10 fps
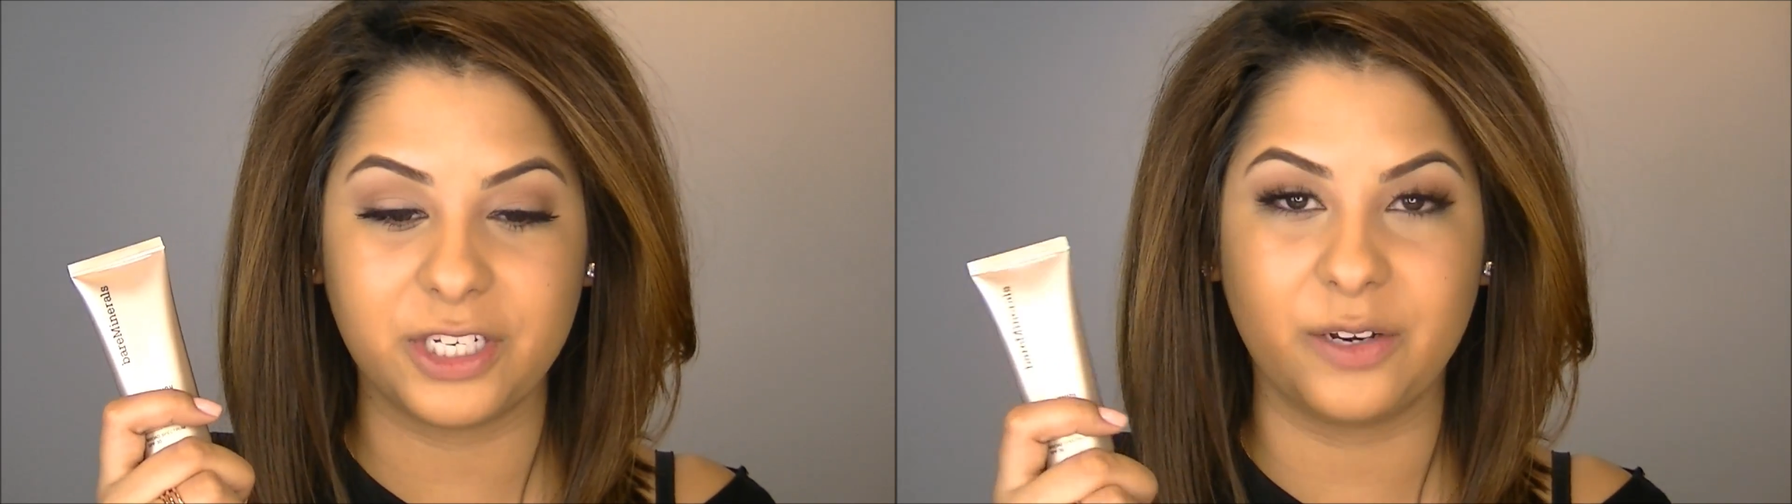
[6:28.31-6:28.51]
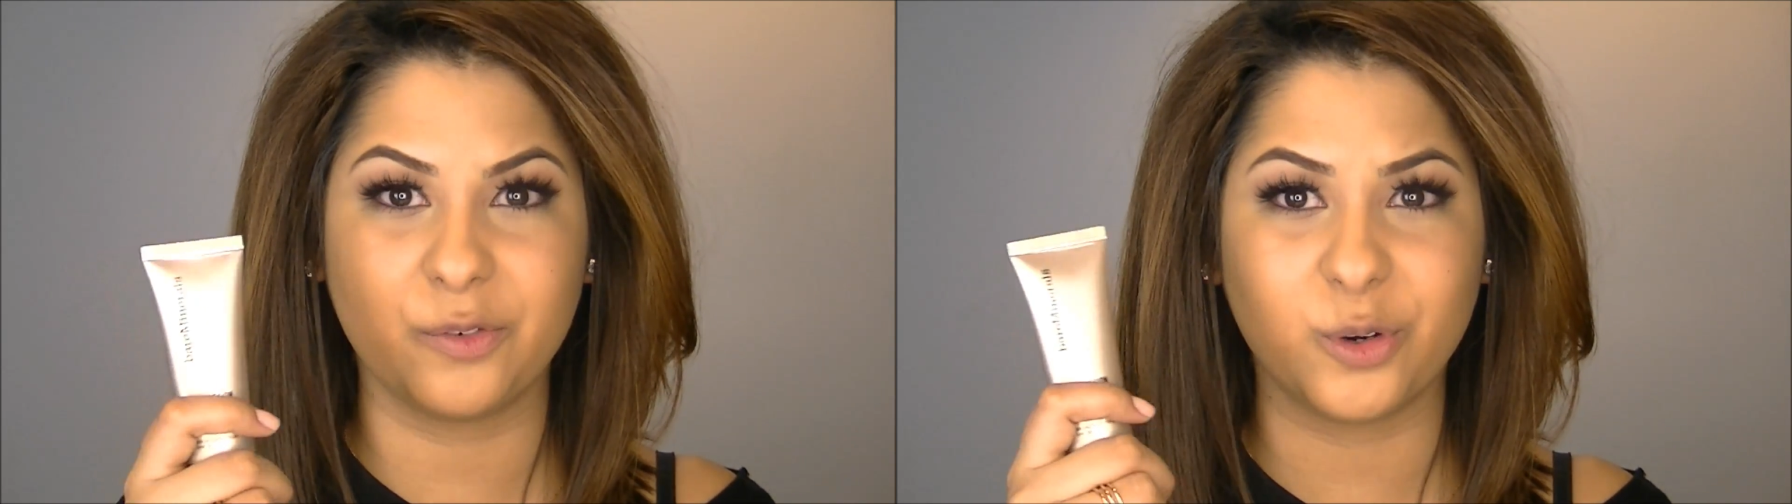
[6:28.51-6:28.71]

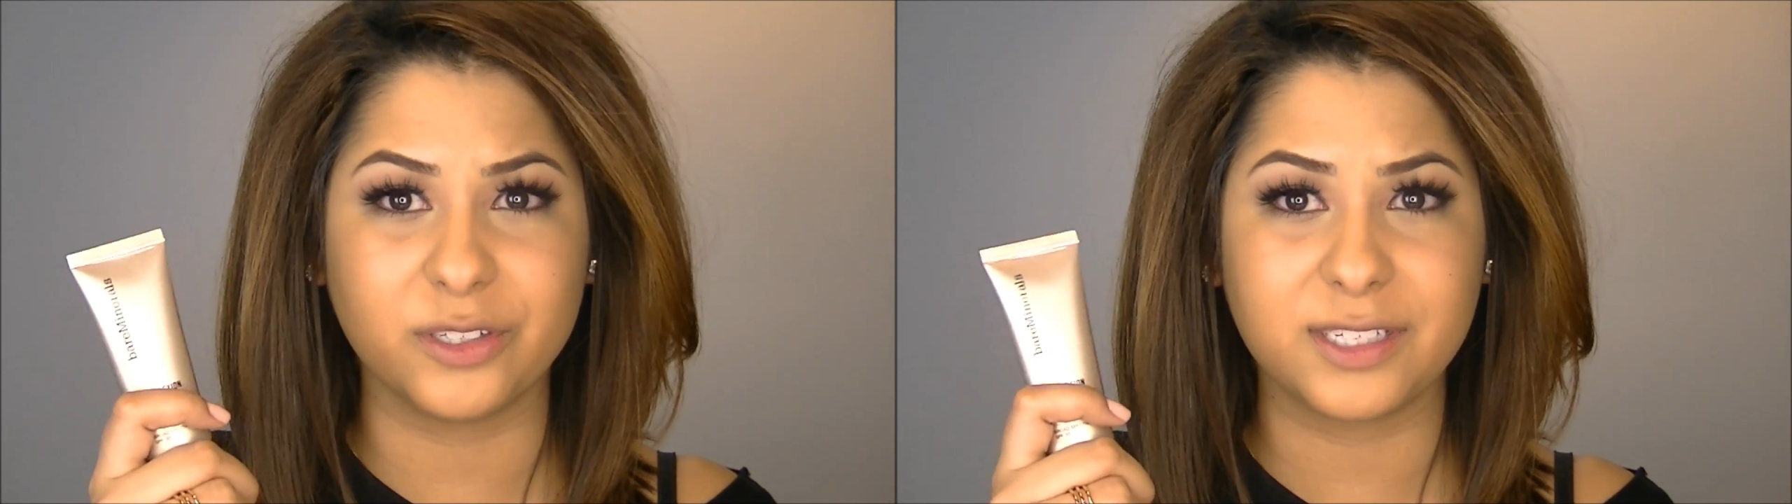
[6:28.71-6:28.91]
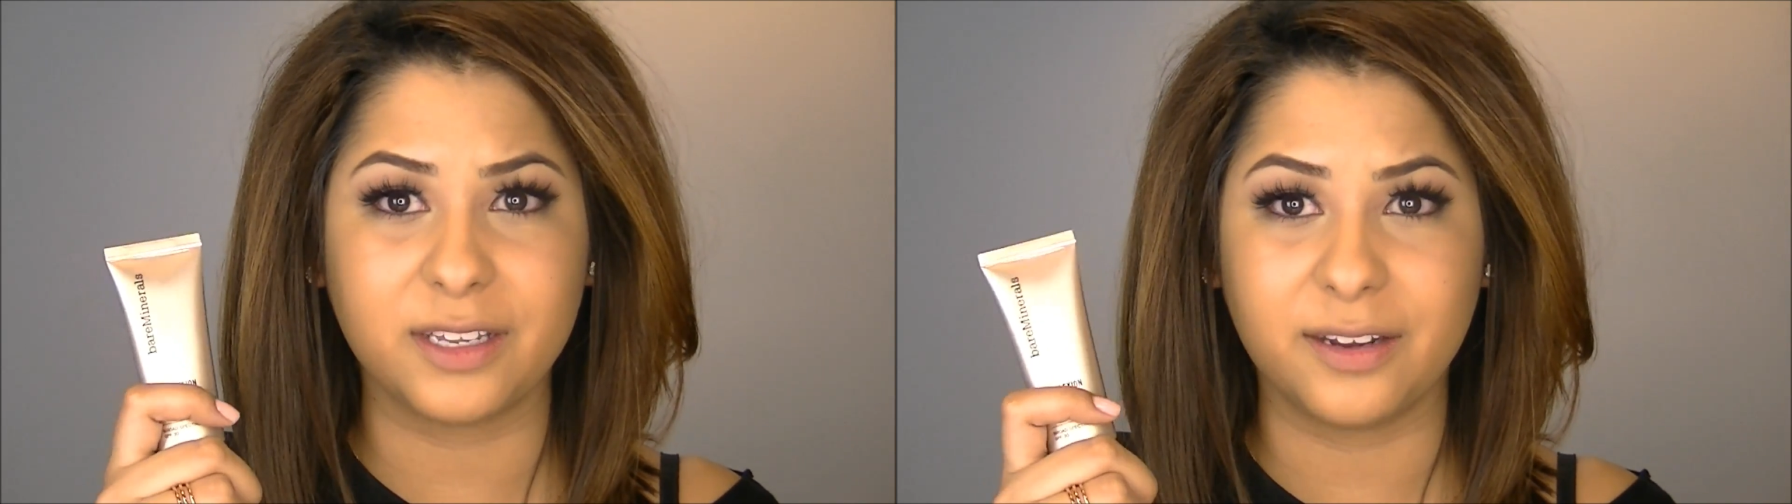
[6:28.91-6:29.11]
And of
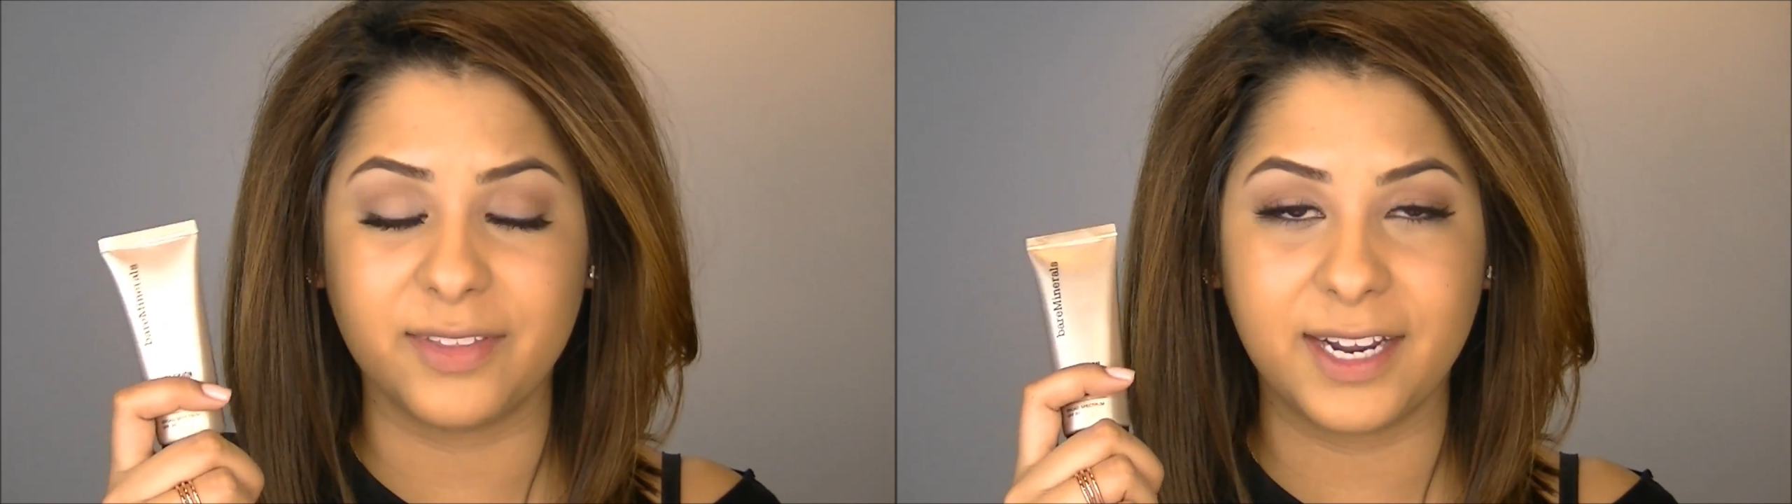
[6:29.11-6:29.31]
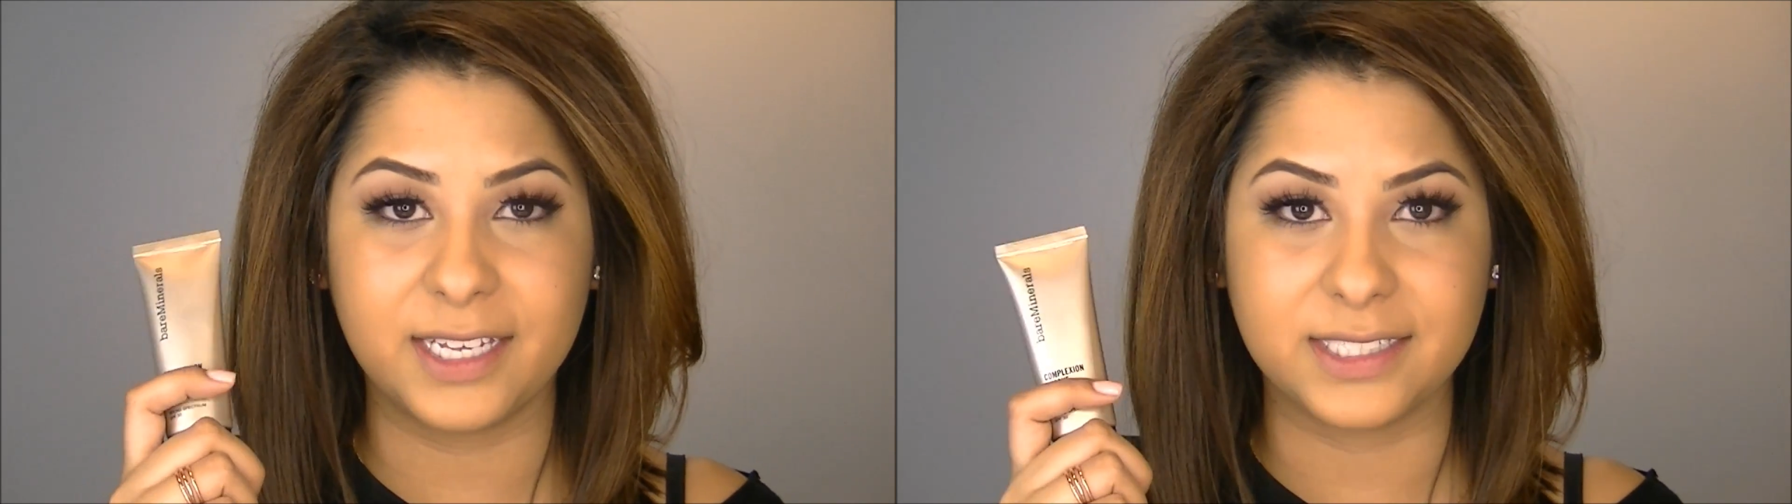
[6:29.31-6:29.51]
course I
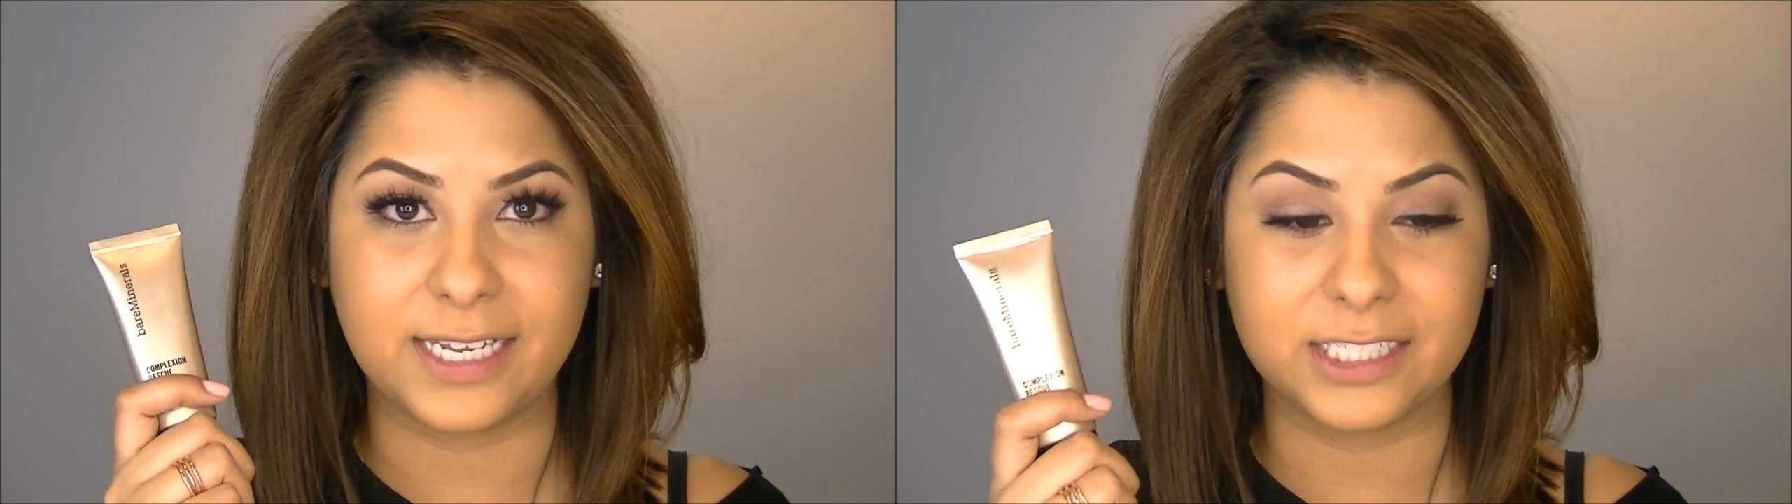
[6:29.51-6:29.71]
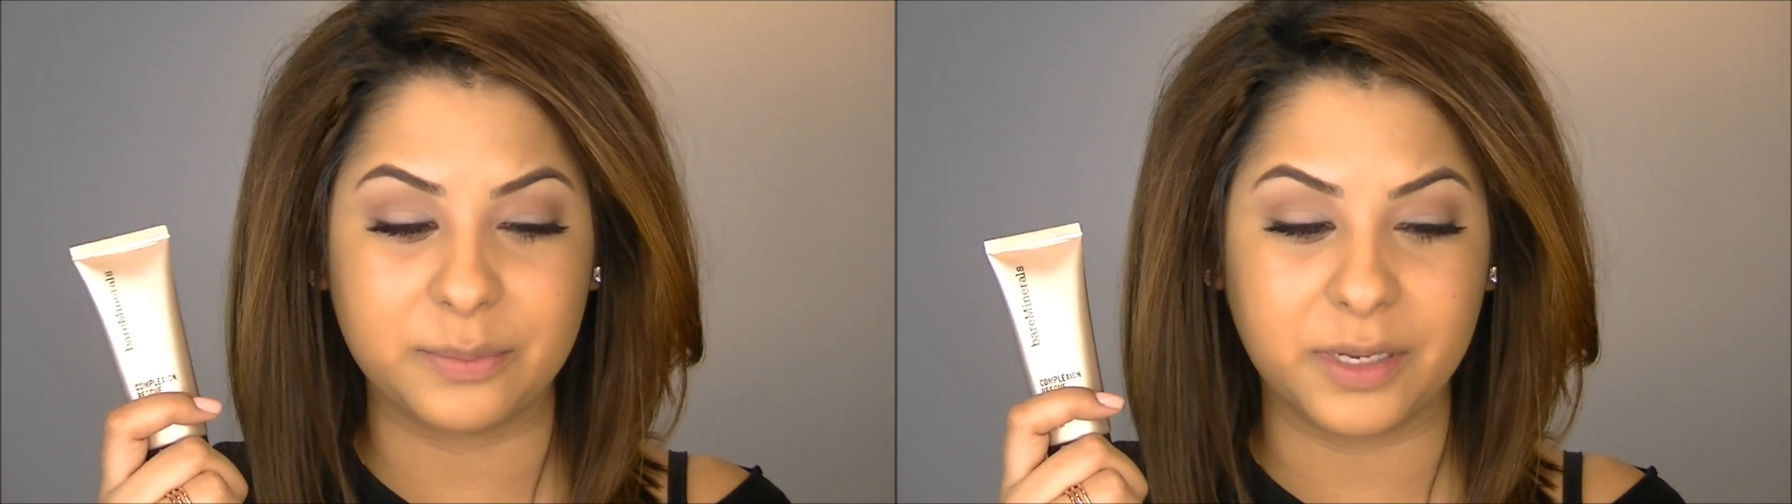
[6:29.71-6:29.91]
love that it has